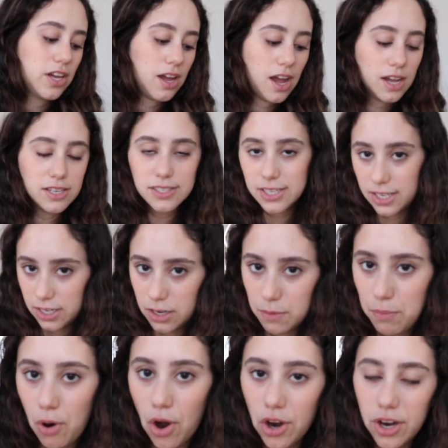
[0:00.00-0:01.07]
The cousin
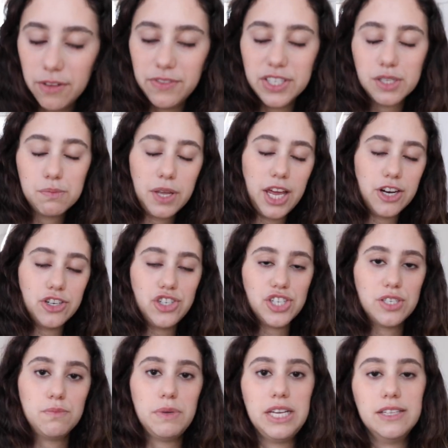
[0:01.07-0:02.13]
part of this planner
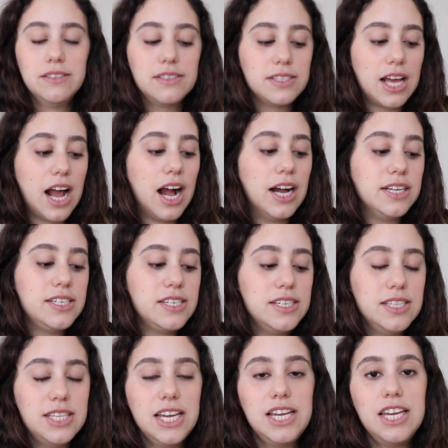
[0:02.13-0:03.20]
just means
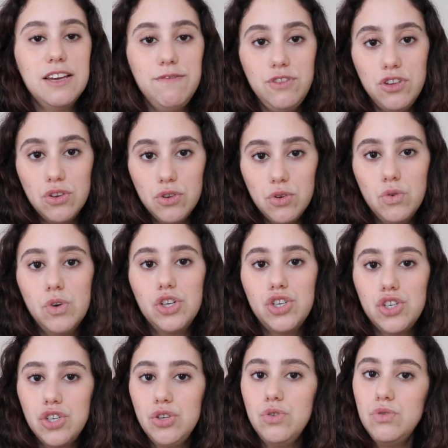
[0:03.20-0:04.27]
that they give you
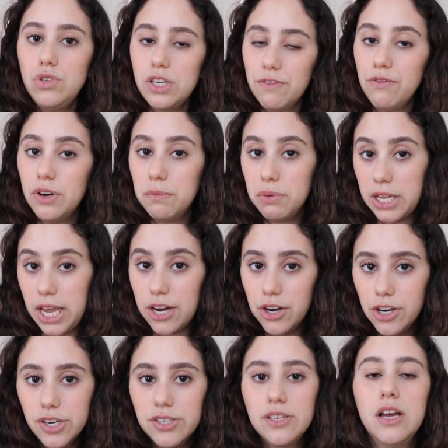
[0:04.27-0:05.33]
two different
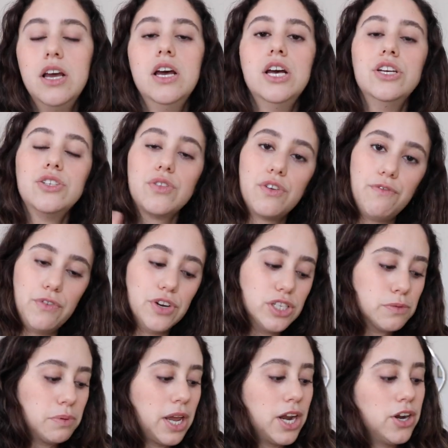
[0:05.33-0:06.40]
planners. So the
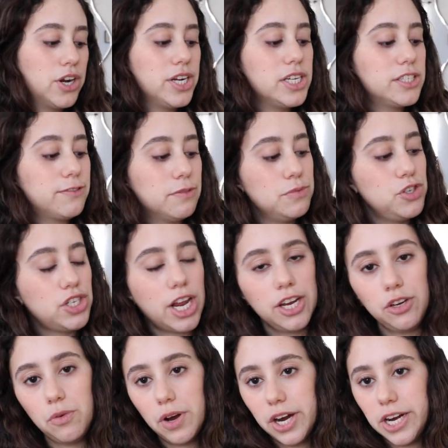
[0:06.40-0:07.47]
first planner is from
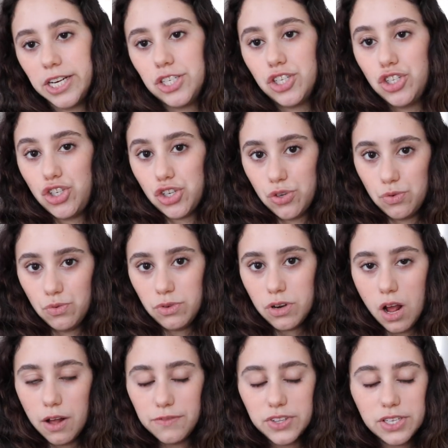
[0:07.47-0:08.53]
January to
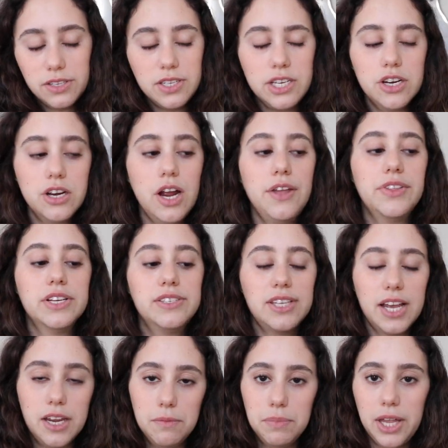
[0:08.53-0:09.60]
June of this year, and the
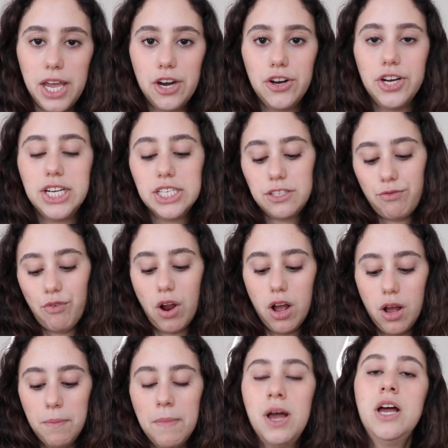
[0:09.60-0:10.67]
second planner is
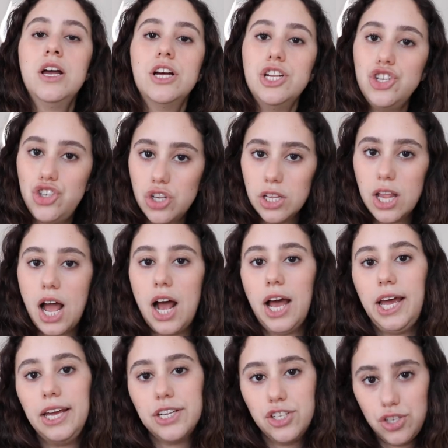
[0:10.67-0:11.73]
from
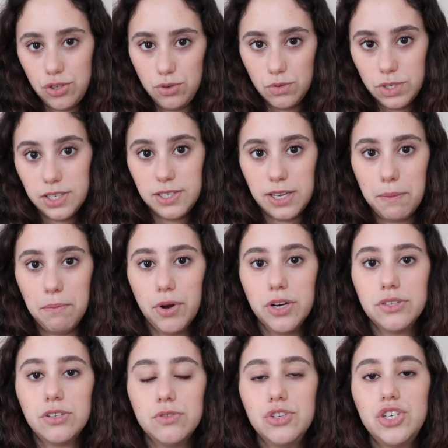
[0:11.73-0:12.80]
July to
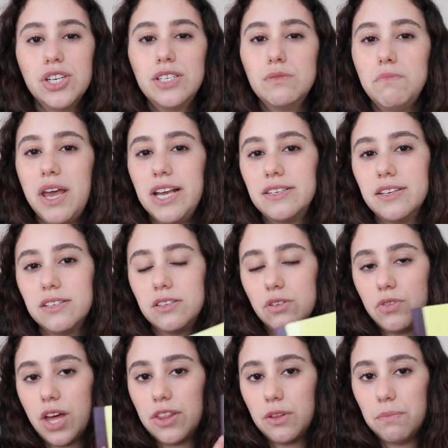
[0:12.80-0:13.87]
December. So it just makes it
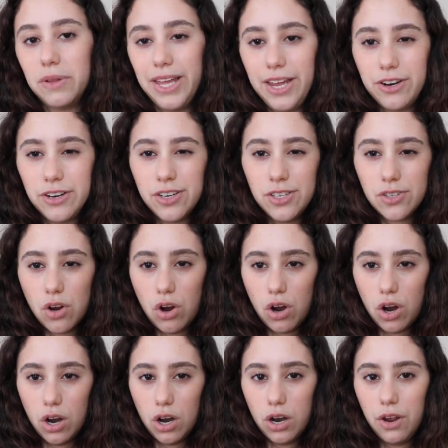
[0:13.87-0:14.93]
so that the planners
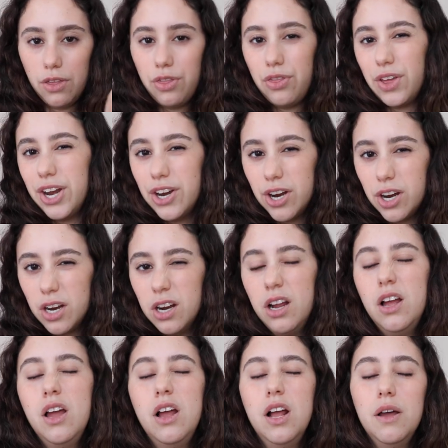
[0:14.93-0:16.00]
are thinner,
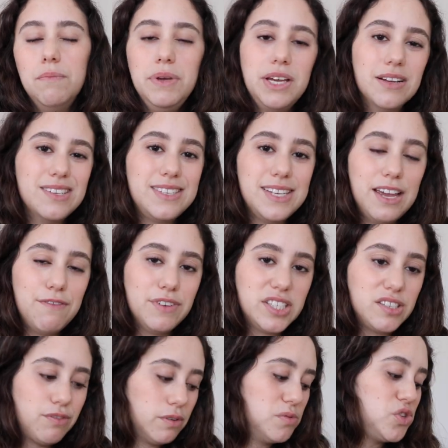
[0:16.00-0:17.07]
because if
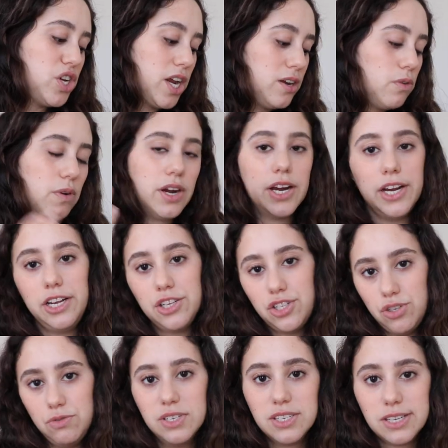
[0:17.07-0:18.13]
it's from January
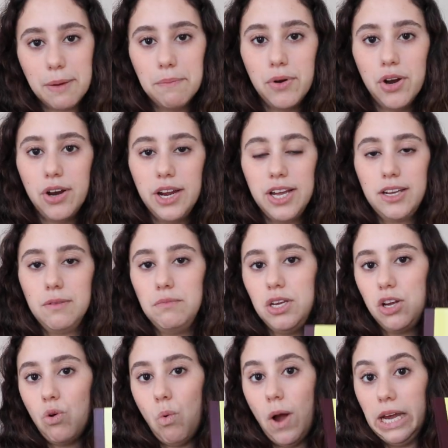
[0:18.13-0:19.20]
to December, it can
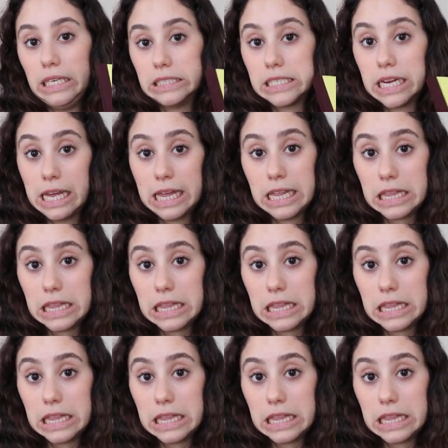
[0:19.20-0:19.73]
be quite